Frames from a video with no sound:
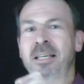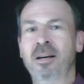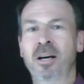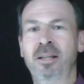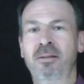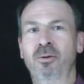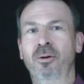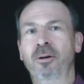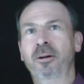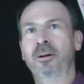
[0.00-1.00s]
the Earth.
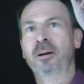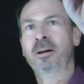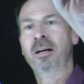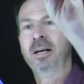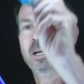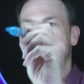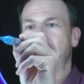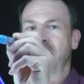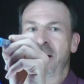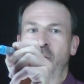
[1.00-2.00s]
Da-da-da-da-da.
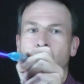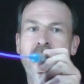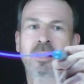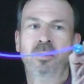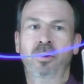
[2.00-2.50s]
Here's the equator.